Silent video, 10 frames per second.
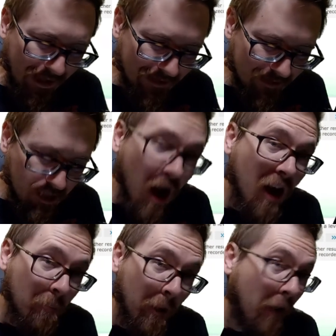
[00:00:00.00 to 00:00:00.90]
talk
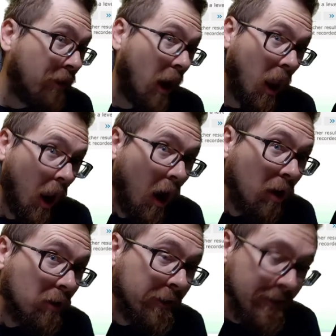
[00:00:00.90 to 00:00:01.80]
about the
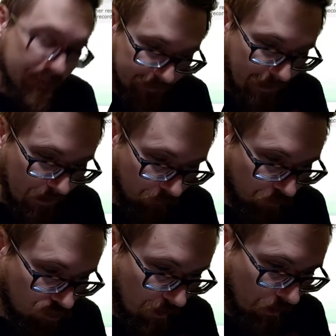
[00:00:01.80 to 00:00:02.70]
longest side of the
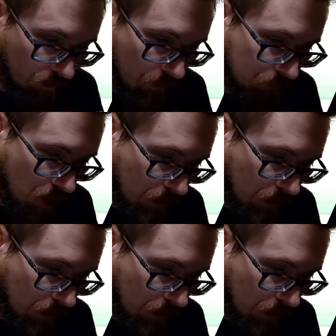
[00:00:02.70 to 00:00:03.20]
triangle, I'm talking